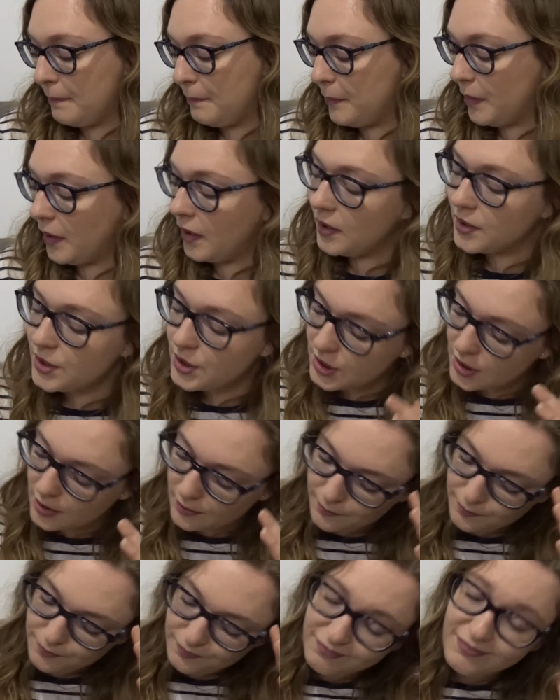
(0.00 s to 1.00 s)
but
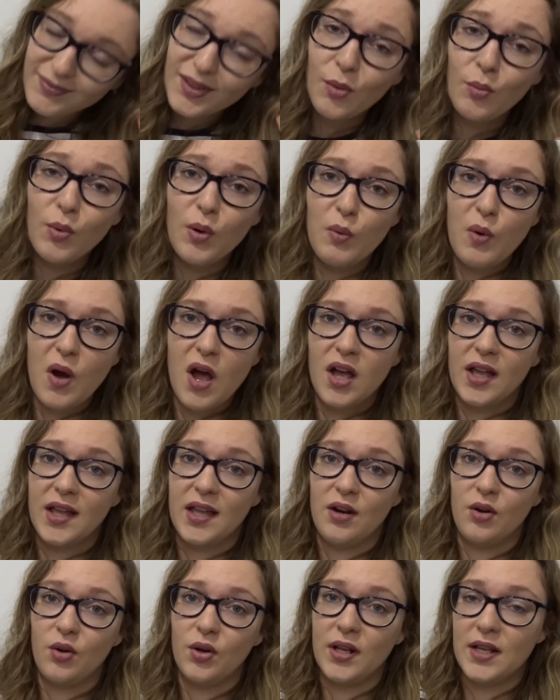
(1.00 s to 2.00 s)
we're
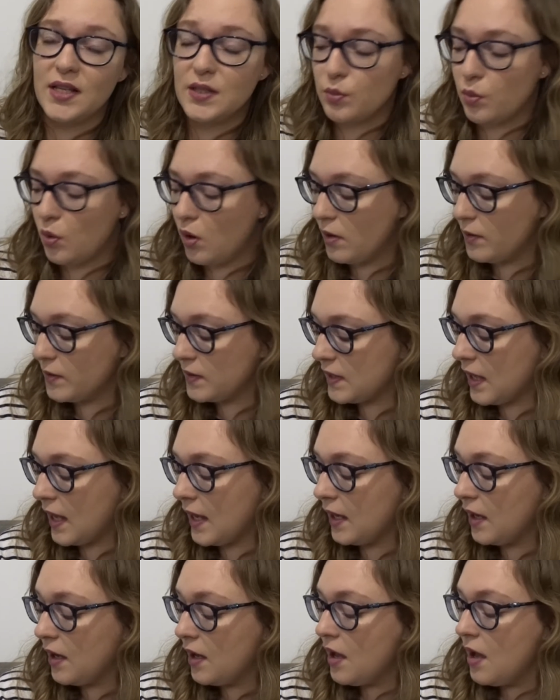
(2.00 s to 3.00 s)
working on it is what I'll
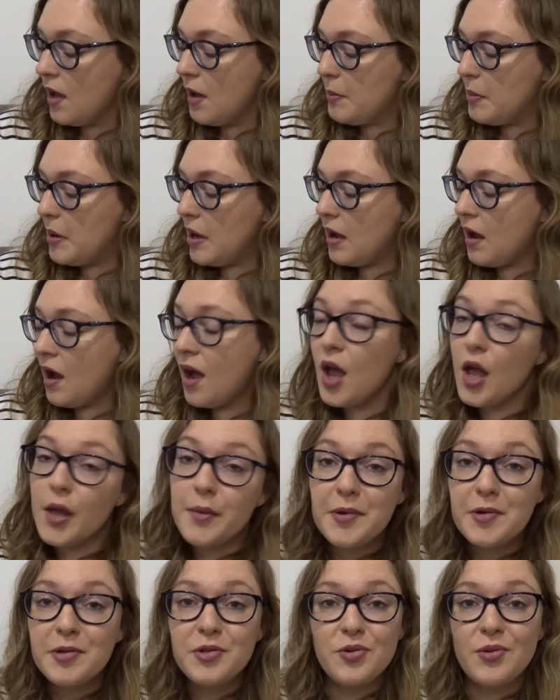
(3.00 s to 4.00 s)
say. But I hope
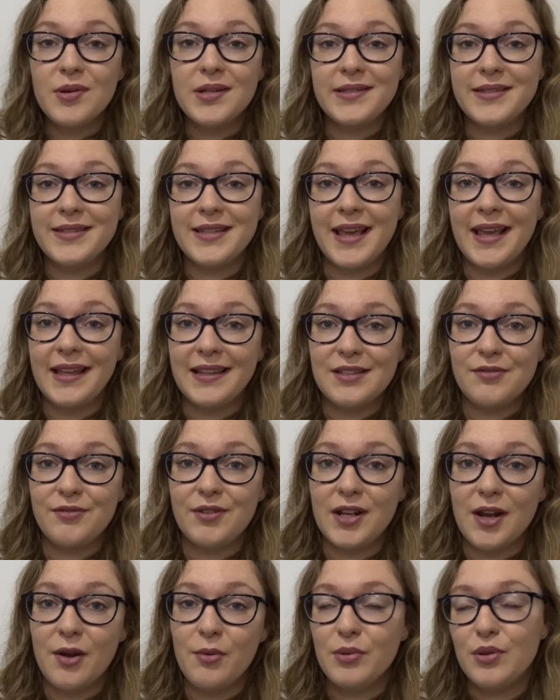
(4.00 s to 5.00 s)
you enjoyed seeing this
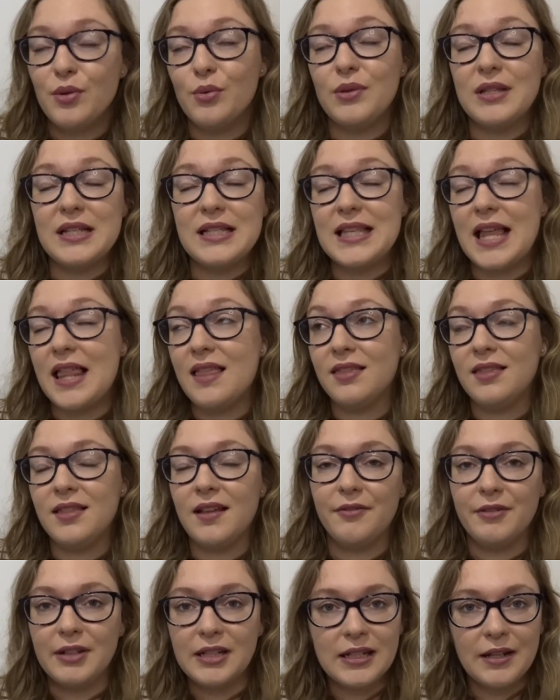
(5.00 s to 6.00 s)
video with all these
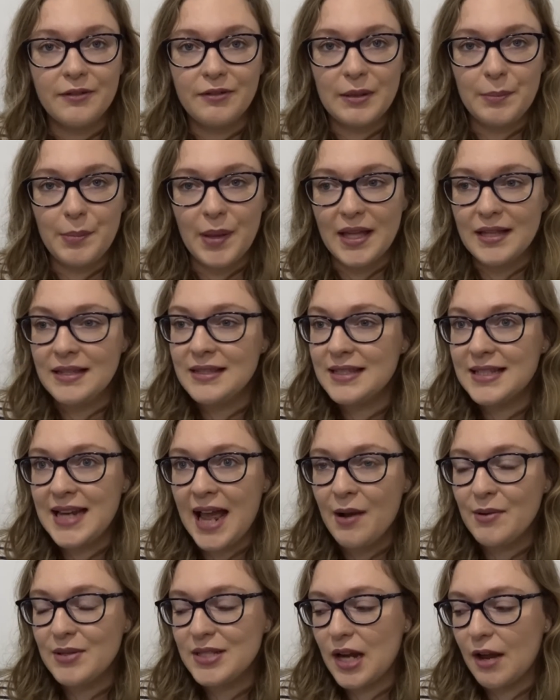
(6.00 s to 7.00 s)
lovely, lovely pins.
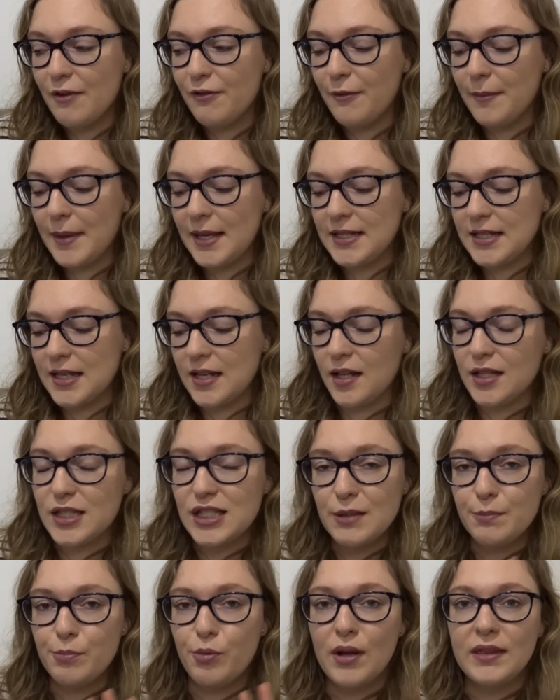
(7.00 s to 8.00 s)
Now it's time for me to
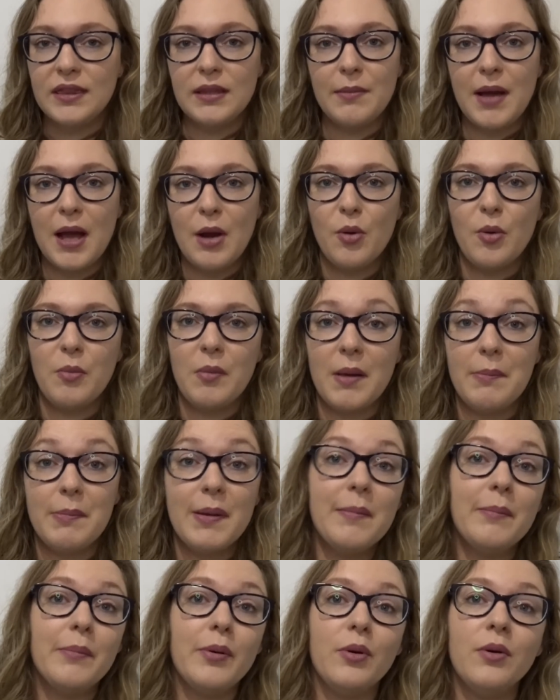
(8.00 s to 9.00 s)
spread them out on my
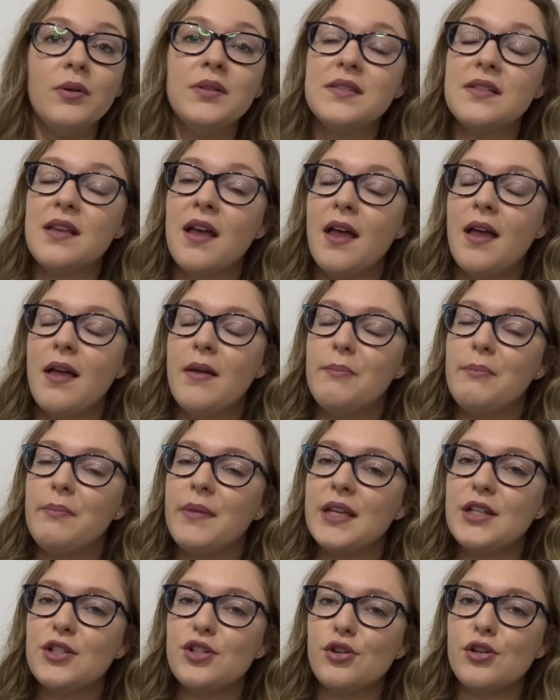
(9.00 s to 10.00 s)
pin boards.
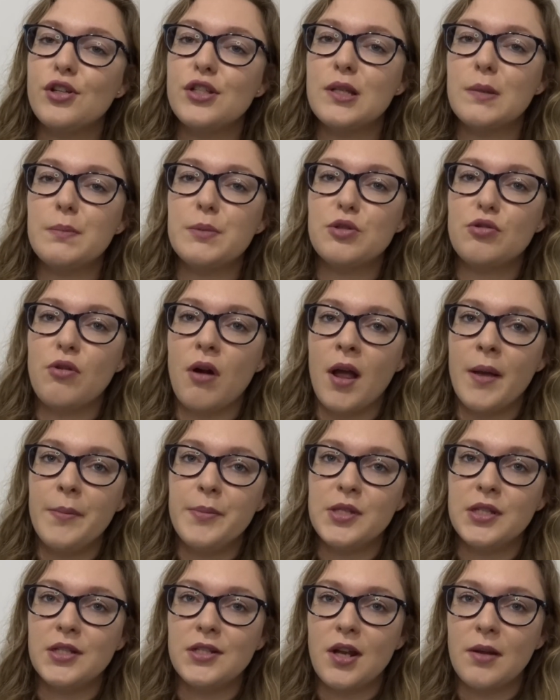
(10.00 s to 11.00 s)
Make sure you subscribe
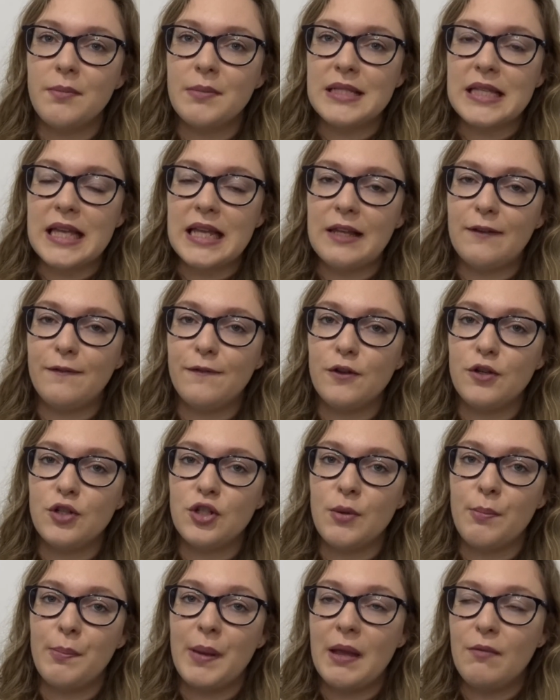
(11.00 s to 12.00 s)
so you don't miss any
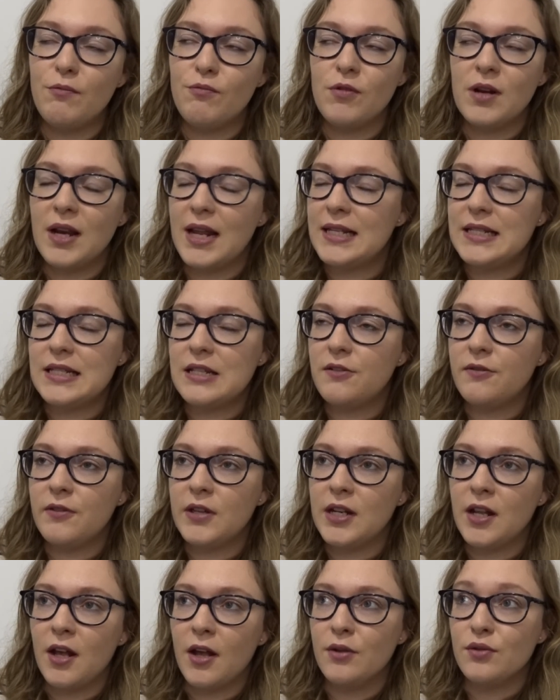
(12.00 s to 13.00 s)
future pin related
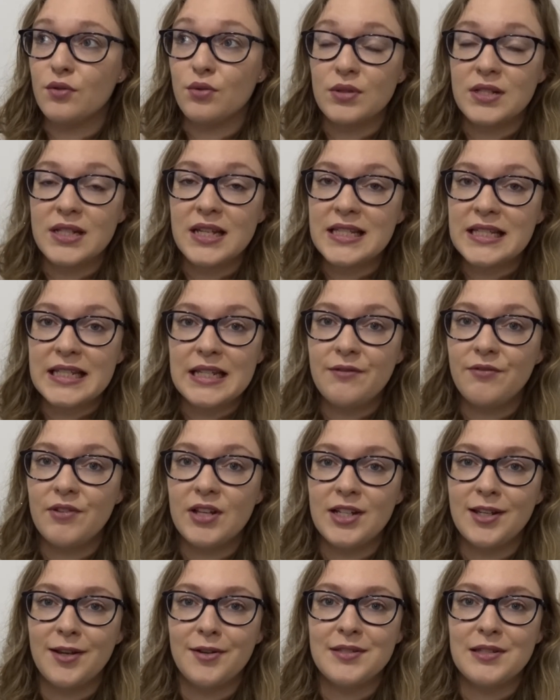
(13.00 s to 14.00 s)
videos or Disney
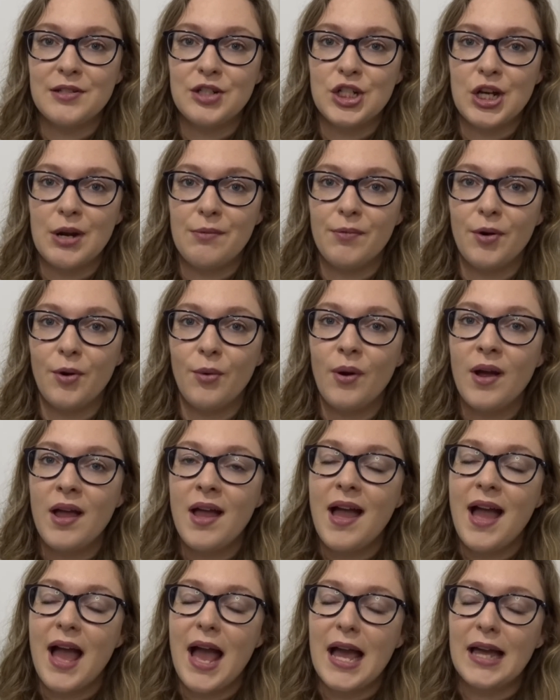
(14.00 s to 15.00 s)
videos in general,
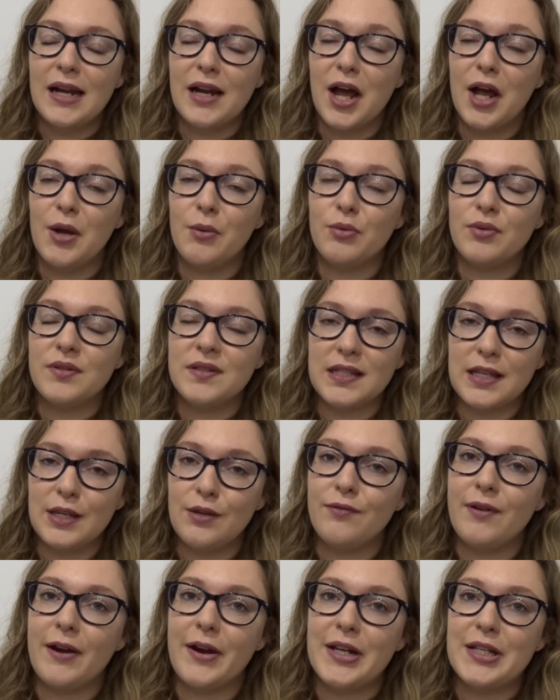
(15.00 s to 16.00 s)
and I will see
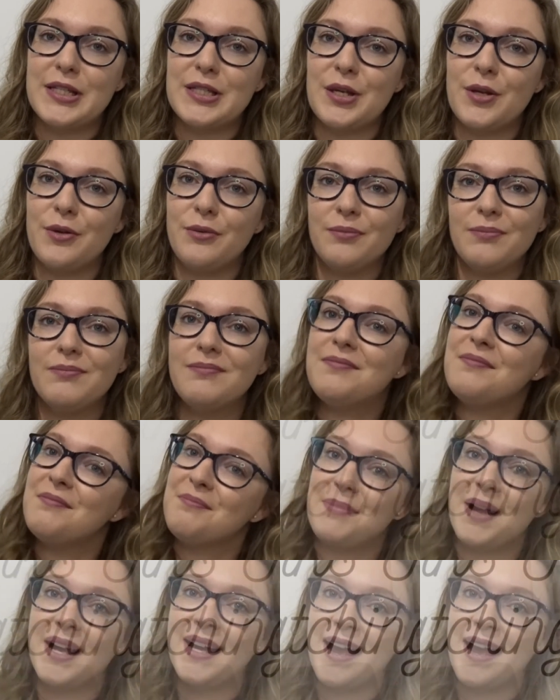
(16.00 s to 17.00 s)
you very soon. Bye